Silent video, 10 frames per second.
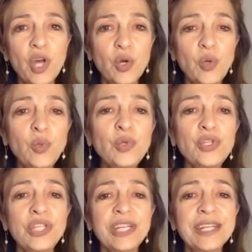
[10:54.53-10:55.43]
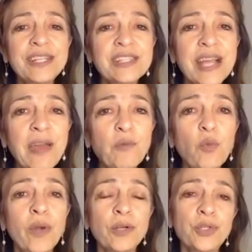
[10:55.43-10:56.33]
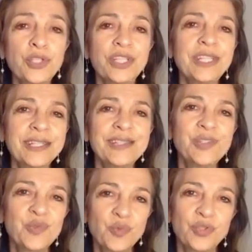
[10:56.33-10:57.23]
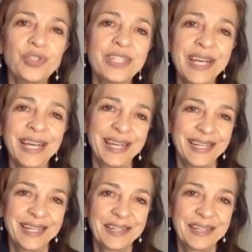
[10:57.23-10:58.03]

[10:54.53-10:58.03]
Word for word: who she is and where she is today